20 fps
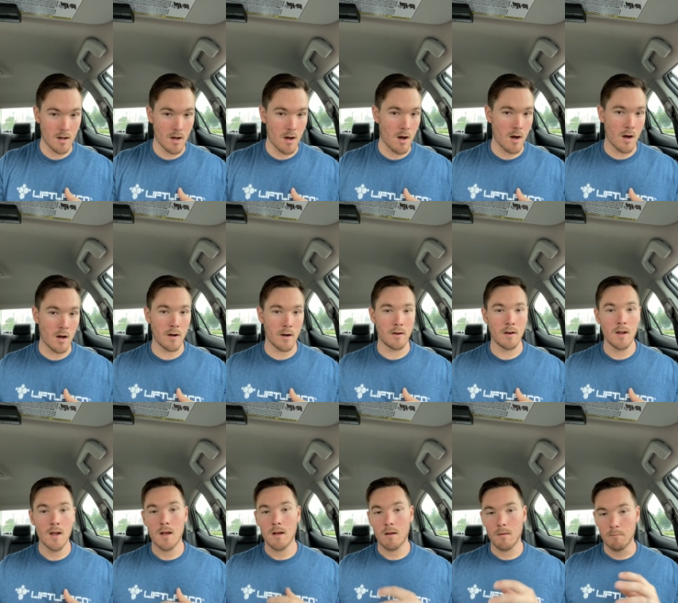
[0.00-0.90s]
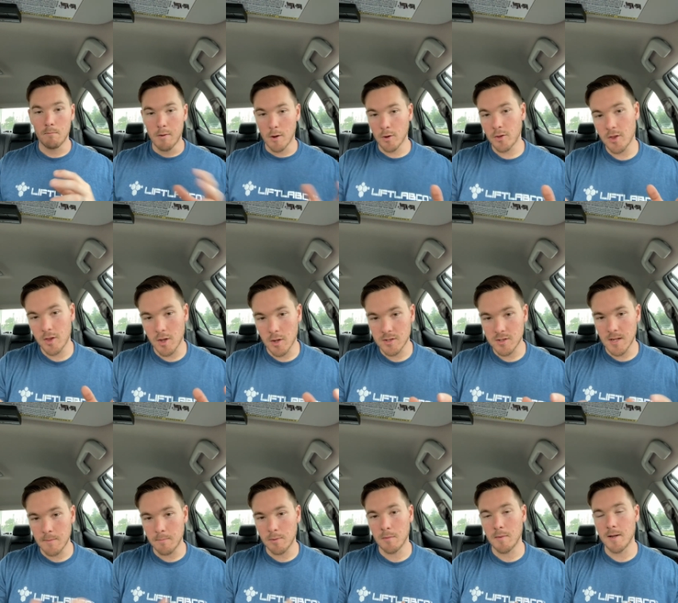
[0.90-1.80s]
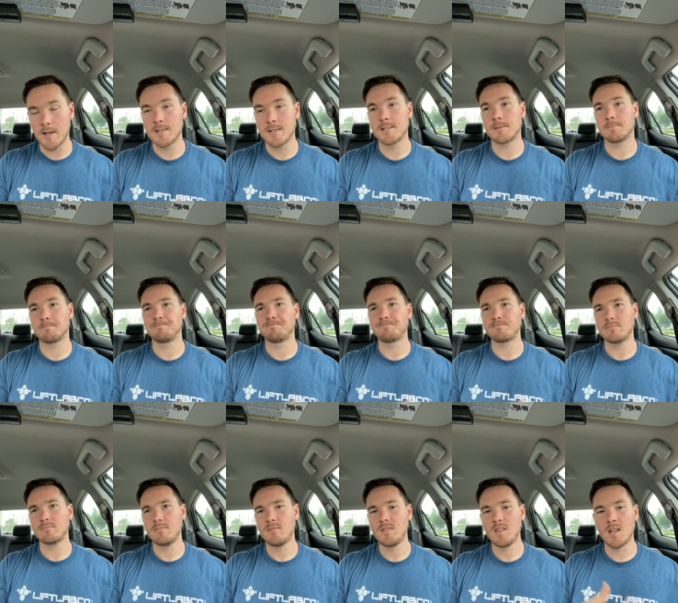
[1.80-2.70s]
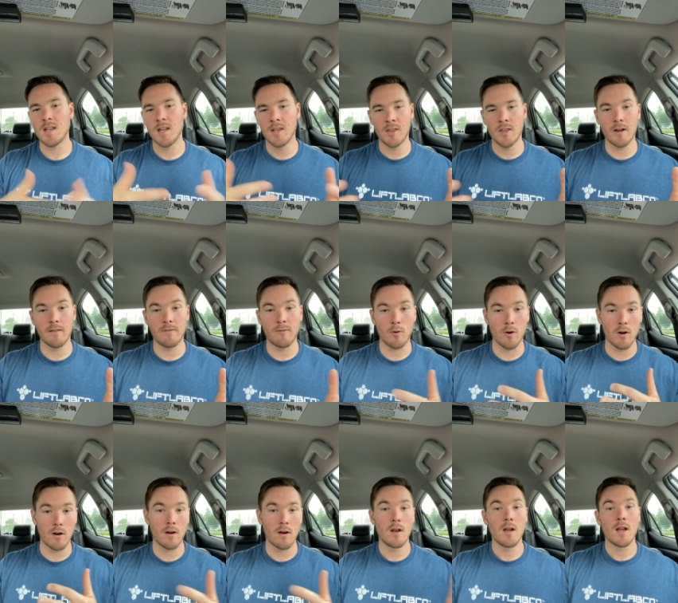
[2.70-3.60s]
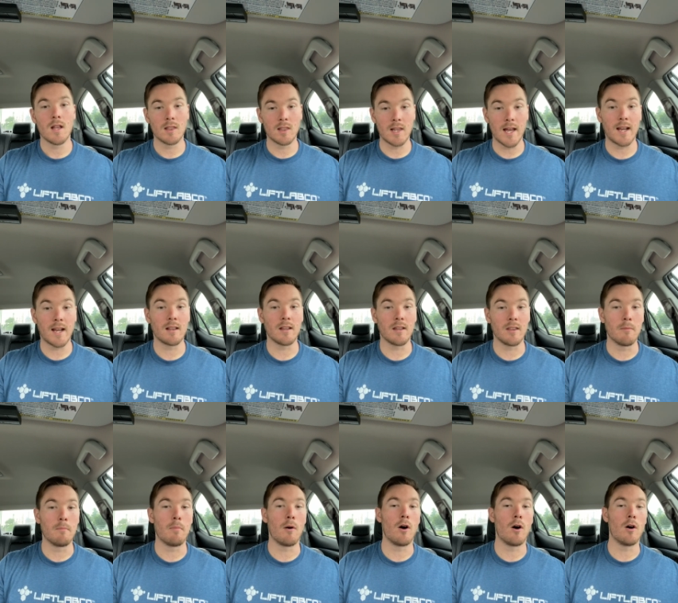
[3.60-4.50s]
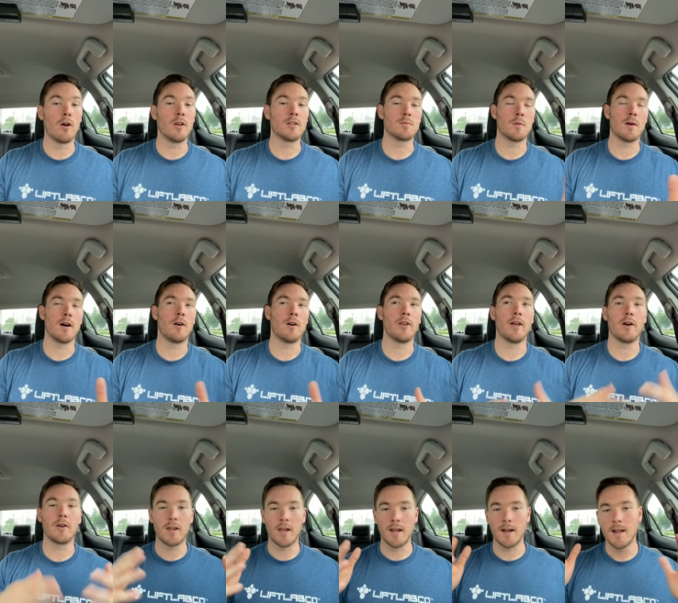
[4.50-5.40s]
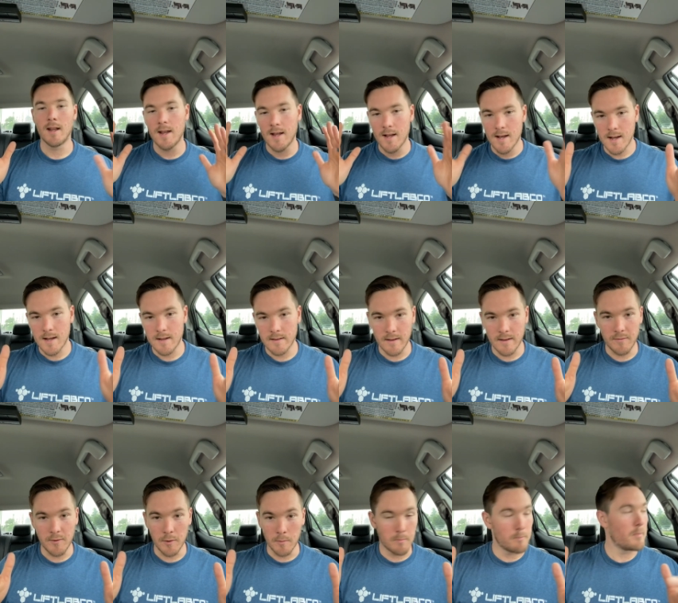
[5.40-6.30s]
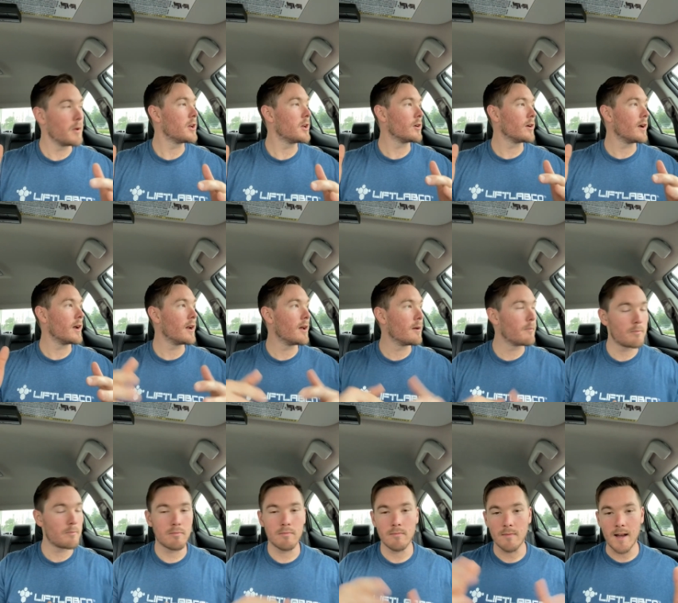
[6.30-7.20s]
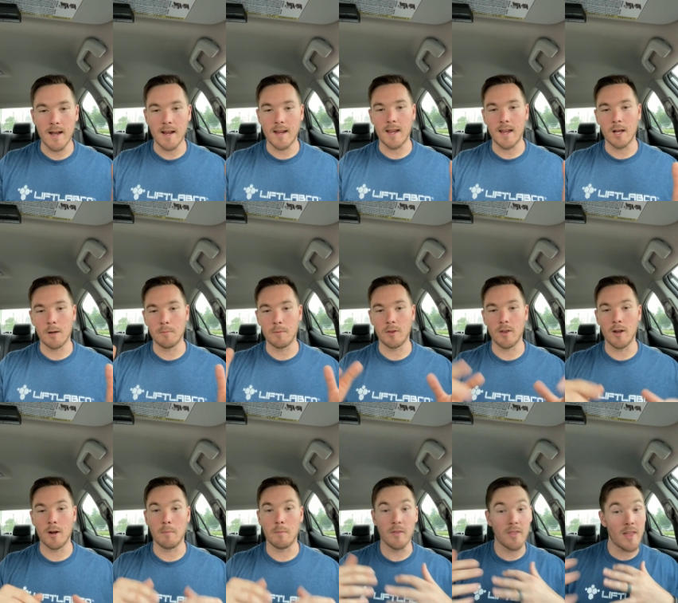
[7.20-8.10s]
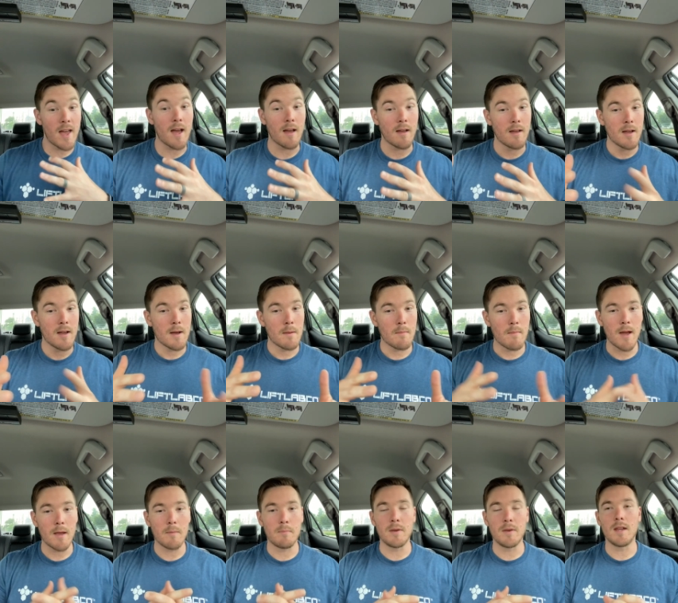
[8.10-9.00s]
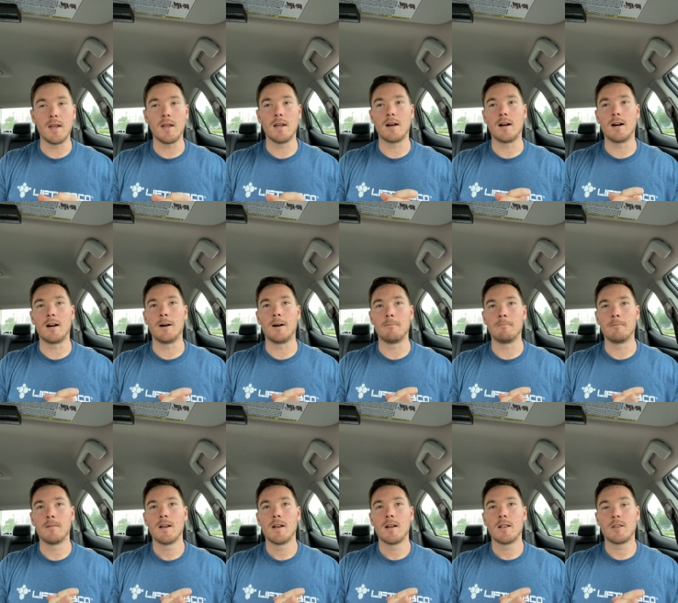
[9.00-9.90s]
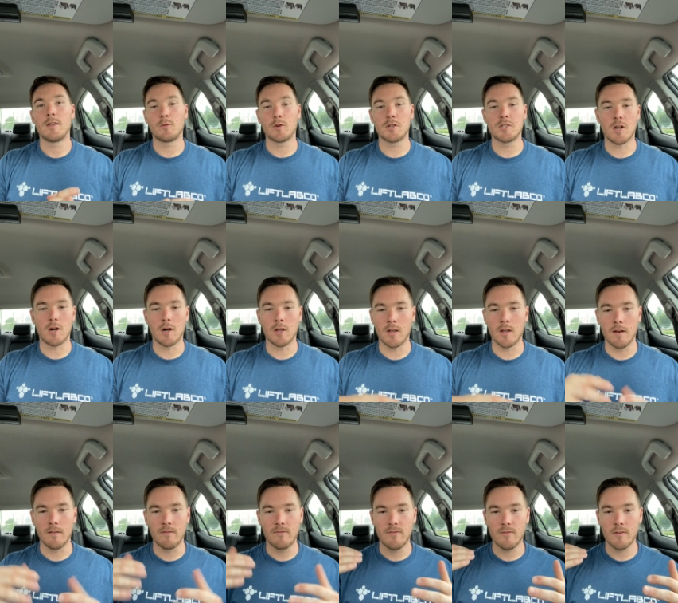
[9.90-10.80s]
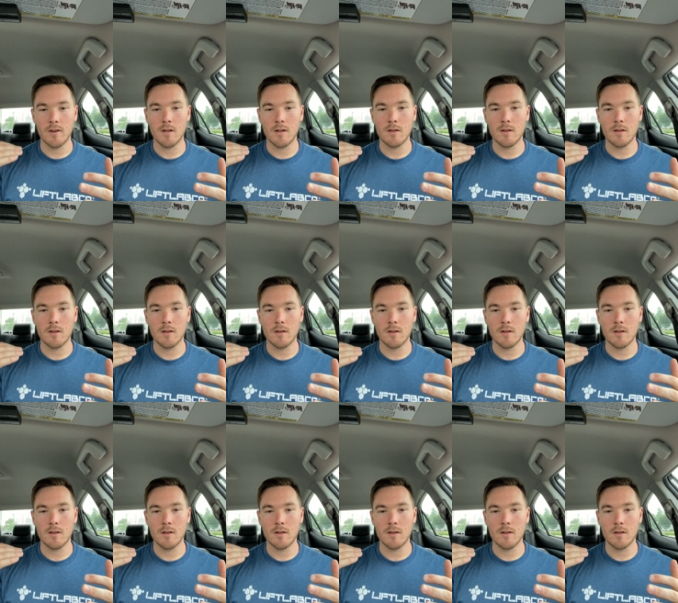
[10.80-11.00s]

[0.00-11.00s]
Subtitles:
on both of those implements, and therefore likely the ball as well. Now, again, if you pick your head up, I can't help you there, but that might be the result of